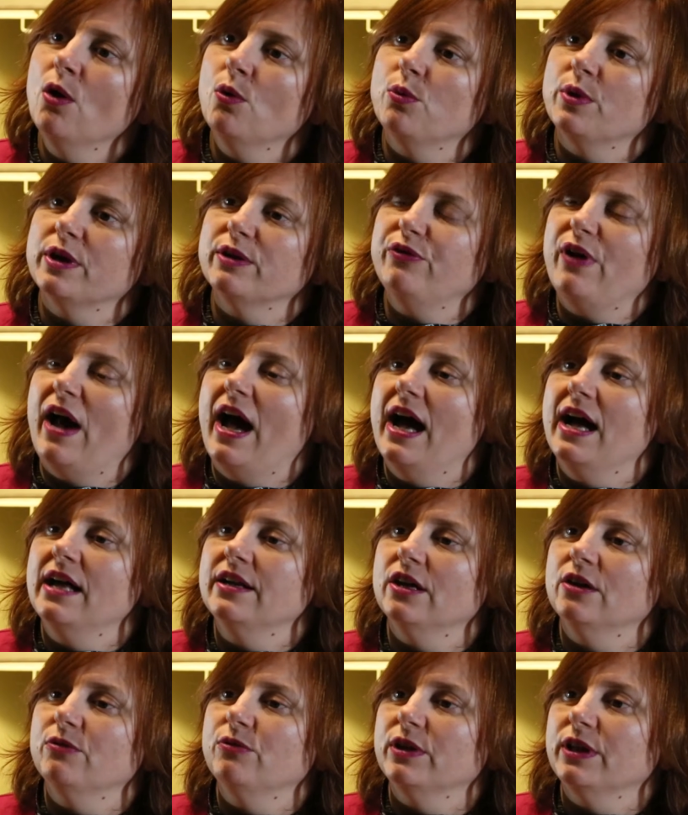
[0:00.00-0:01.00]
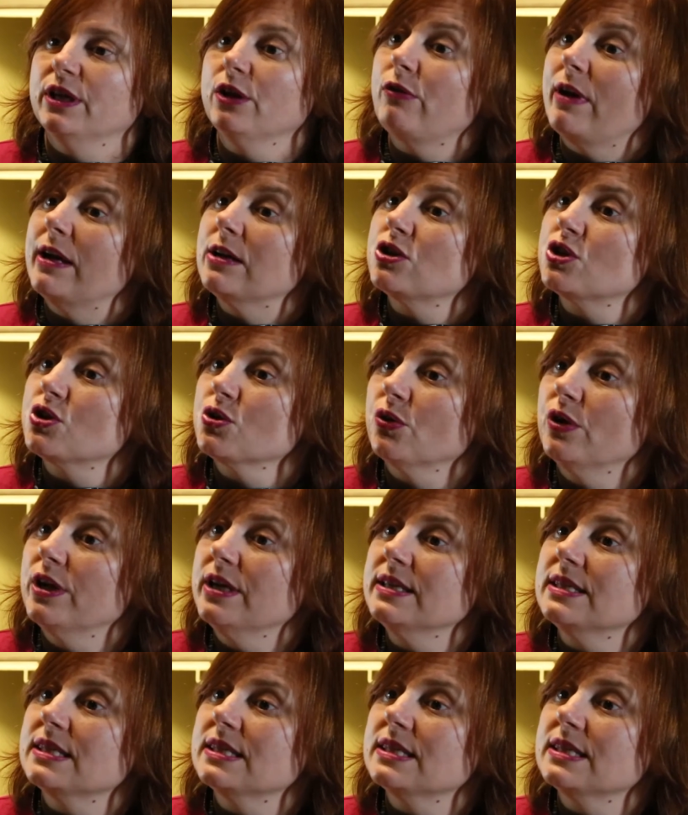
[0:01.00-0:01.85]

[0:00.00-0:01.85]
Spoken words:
We've had a really great jury,